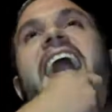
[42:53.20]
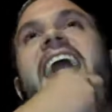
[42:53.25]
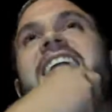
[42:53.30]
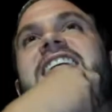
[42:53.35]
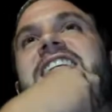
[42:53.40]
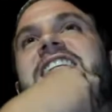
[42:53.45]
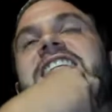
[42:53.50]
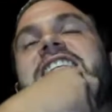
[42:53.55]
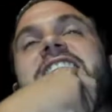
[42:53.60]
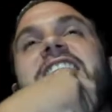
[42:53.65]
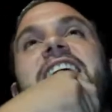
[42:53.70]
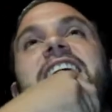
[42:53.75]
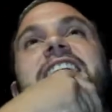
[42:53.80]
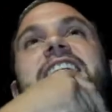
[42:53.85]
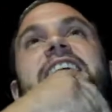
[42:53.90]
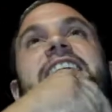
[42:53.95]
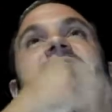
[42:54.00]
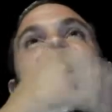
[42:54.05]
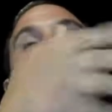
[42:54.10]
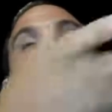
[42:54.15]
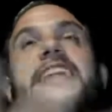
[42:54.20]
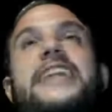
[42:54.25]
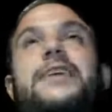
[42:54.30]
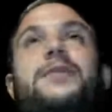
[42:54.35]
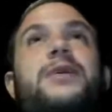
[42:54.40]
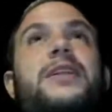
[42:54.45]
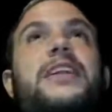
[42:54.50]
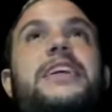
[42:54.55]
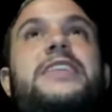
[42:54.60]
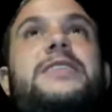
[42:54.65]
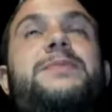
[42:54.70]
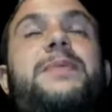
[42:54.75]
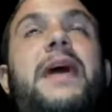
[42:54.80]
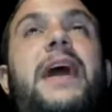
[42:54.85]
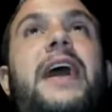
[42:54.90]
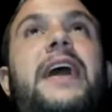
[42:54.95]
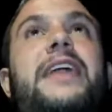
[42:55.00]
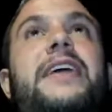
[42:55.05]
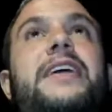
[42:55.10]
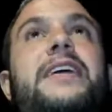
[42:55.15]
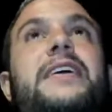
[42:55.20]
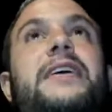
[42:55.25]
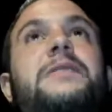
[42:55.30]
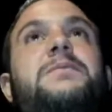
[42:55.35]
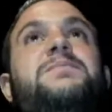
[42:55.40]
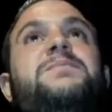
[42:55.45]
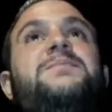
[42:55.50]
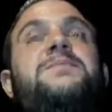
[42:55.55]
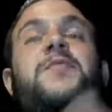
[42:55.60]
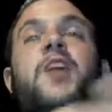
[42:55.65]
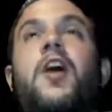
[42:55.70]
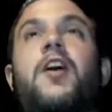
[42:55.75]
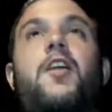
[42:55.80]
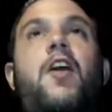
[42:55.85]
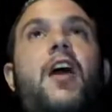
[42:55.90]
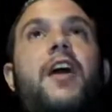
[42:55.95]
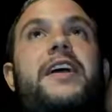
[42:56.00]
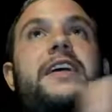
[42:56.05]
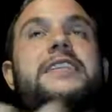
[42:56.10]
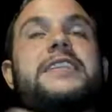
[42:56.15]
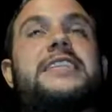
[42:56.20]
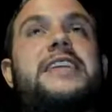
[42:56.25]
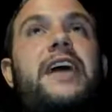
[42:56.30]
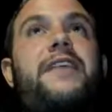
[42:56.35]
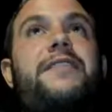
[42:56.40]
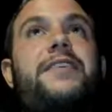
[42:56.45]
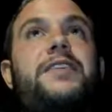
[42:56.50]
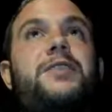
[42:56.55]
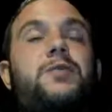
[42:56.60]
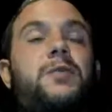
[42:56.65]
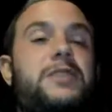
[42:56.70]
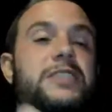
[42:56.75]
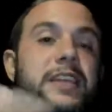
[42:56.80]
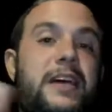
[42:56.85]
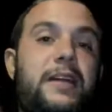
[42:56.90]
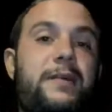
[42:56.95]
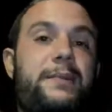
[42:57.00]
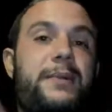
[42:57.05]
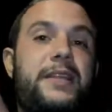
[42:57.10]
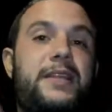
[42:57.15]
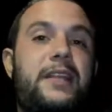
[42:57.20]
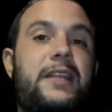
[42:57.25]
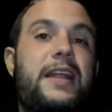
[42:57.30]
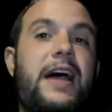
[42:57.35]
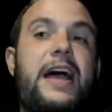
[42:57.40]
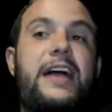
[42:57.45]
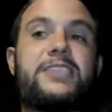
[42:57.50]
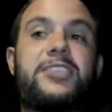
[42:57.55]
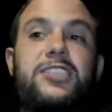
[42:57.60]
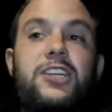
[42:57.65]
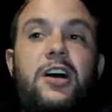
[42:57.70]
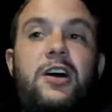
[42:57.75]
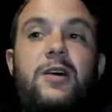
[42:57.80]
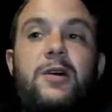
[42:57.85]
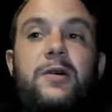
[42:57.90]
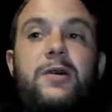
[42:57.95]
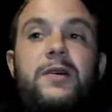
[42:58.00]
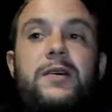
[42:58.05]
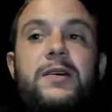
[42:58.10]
just the CD release party on August 7th was going to be the last show.